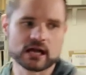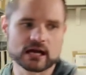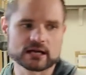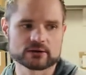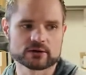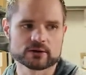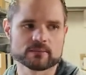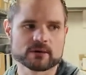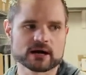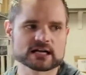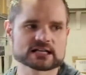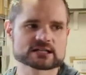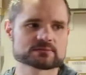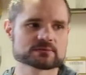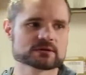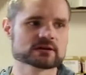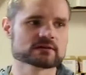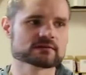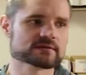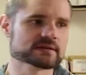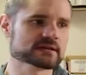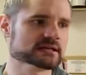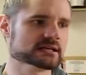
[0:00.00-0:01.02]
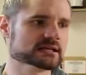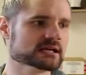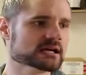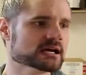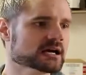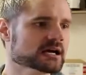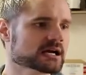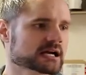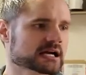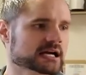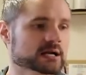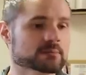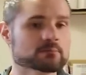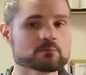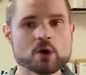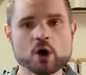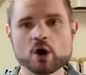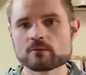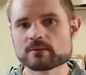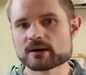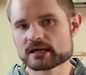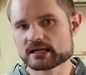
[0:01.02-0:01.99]
of reminds me of the kind of
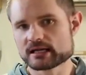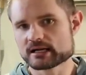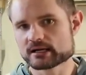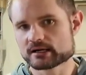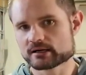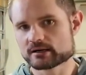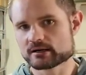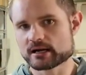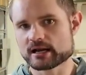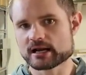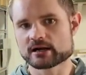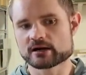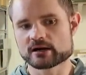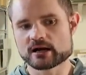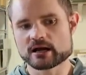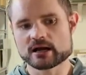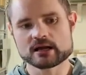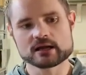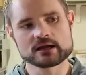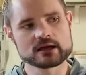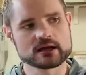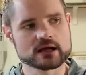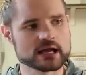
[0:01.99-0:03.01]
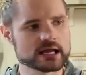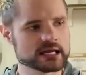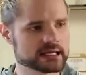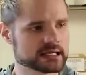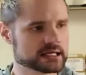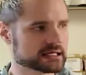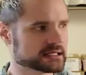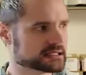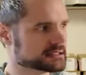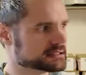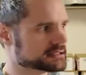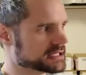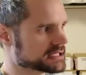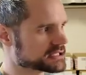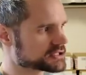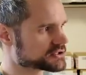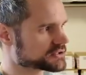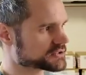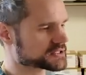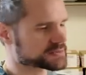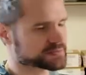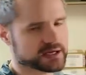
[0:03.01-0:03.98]
MOBA era in
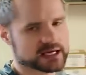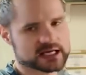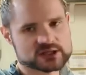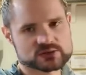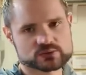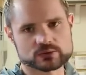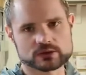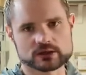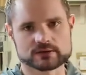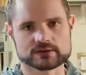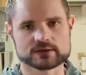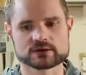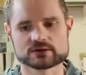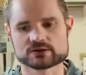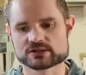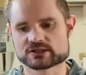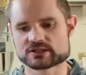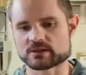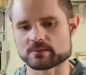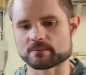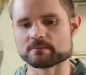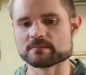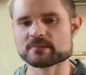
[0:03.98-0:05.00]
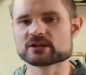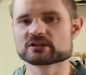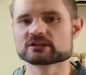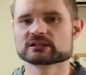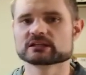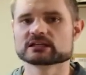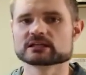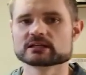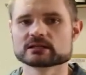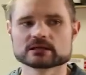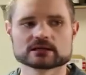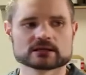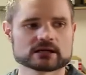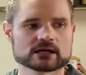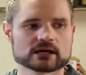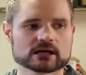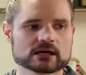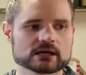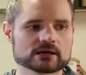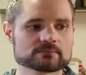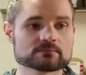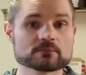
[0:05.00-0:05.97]
digital space, where there were just a million
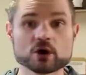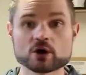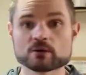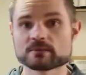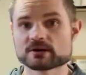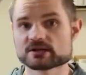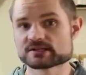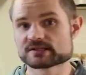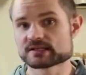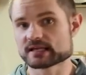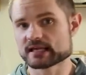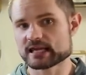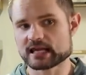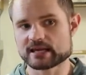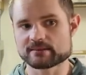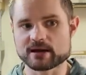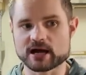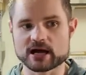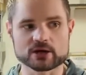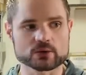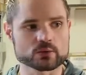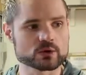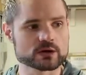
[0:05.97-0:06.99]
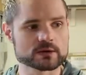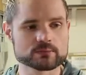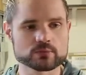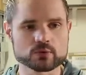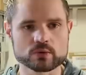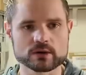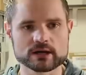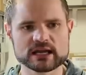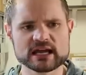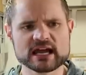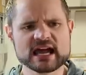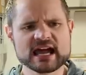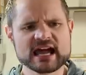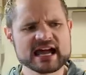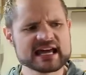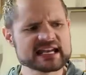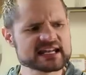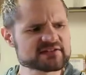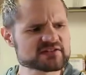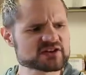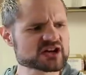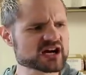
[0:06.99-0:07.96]
MOBAs that came out at one point,
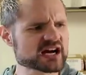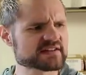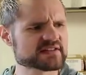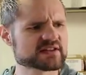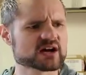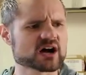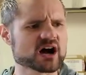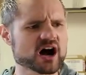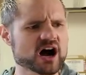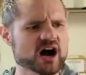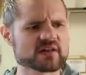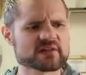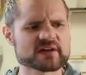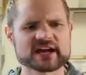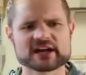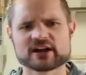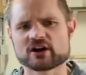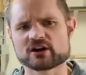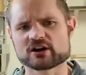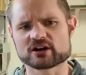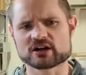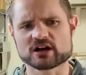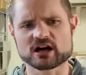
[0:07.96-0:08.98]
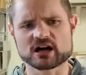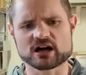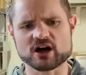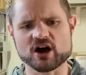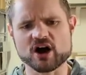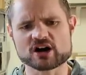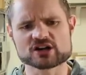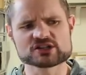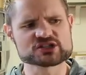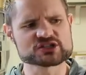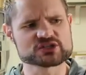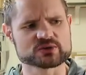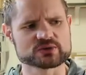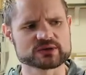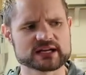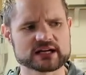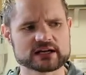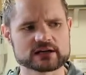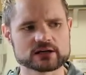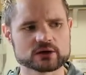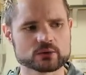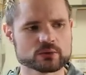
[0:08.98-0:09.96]
and even kind of the online Hearthstone
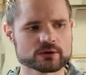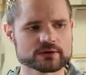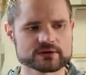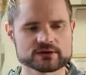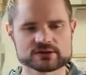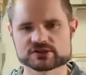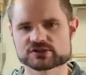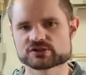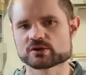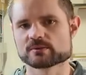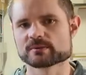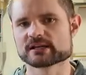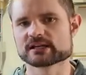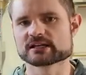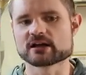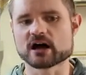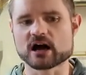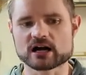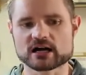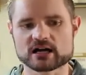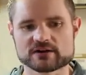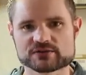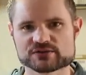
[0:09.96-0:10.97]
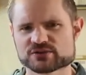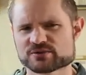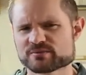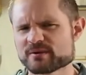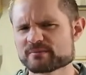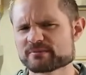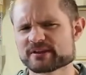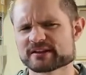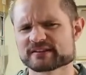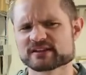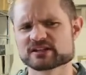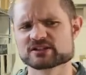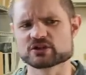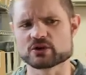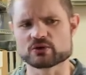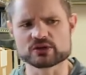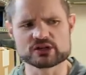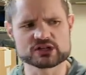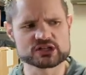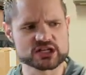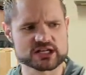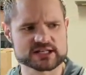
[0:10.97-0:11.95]
era where there's so many knockoffs. Remember like the
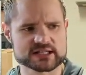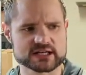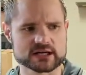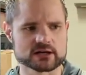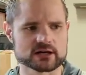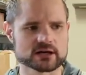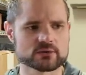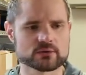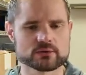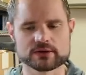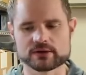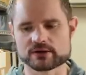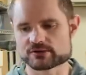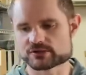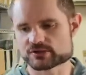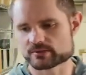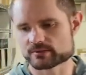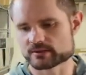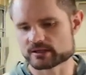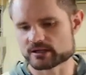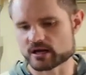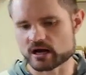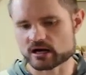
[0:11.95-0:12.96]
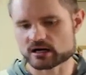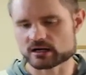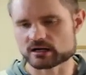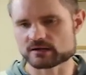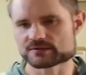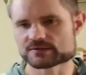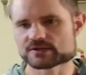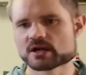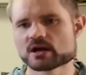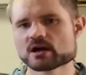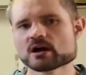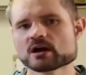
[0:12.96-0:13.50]
Dota chess era where there's so many knockoffs